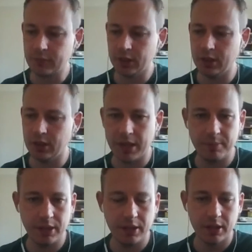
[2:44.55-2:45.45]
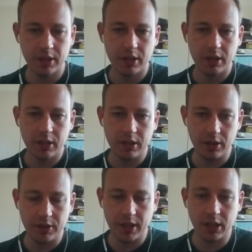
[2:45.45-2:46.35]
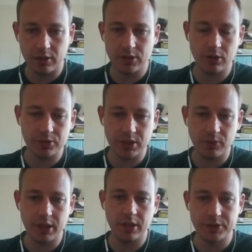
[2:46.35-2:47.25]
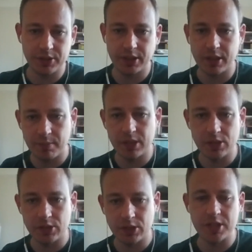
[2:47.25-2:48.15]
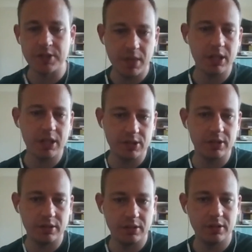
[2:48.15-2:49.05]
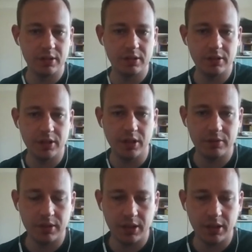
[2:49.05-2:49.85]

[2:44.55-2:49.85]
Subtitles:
you know, maybe, you know, they go and tell someone else and then the message gets mixed and you know,